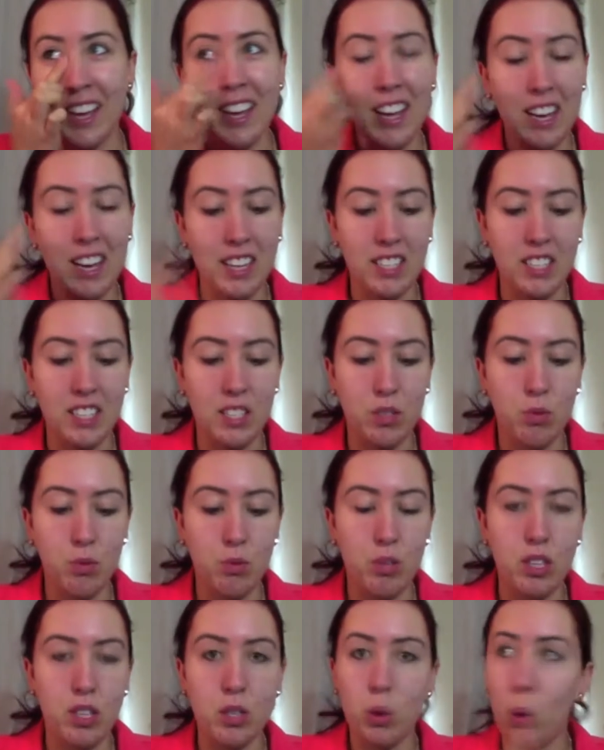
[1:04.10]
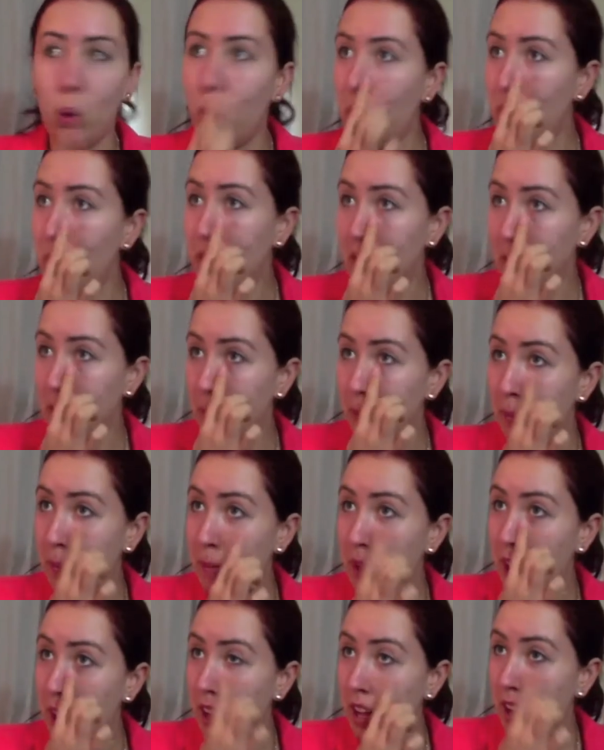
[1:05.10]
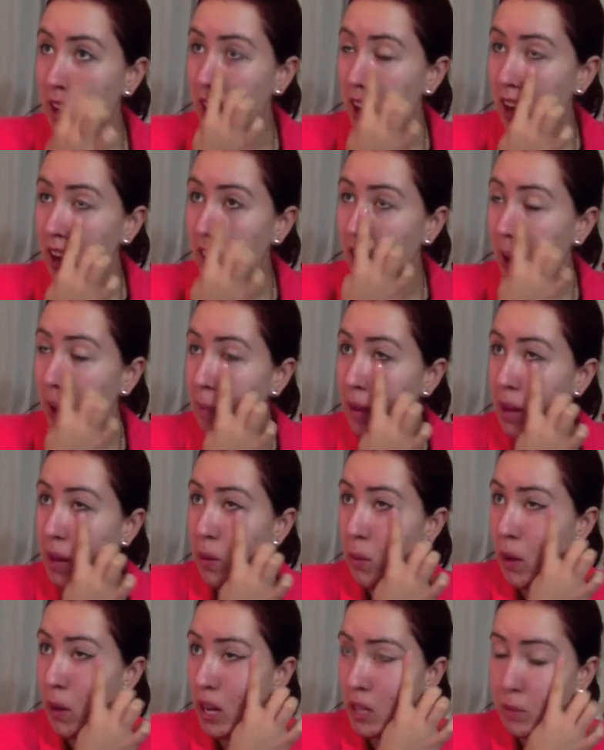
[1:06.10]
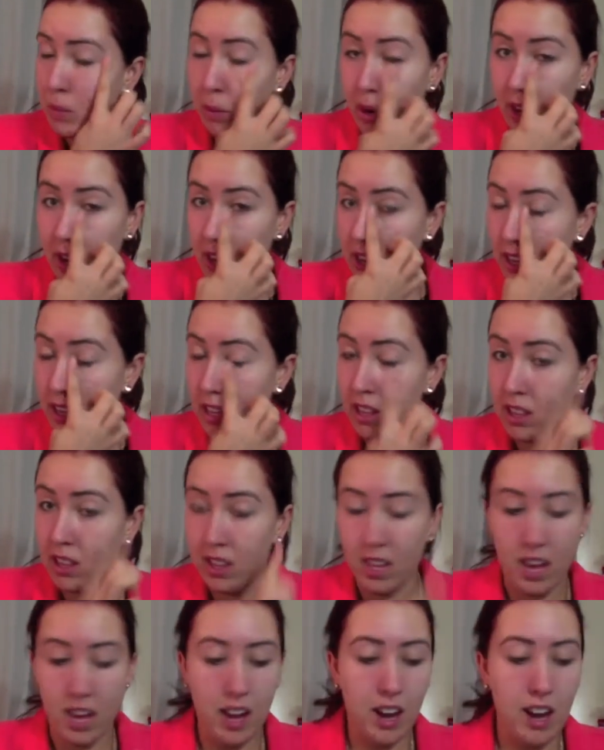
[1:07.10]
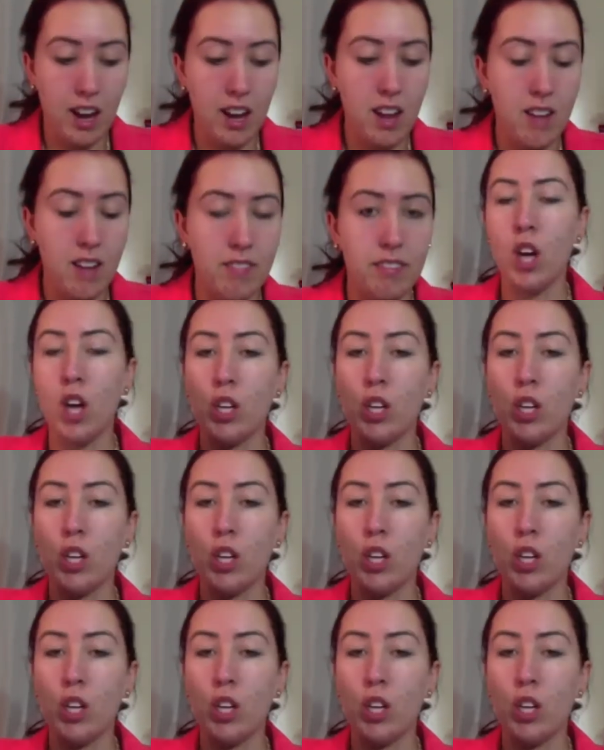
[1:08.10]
It's just this awesome EBxx product that I love.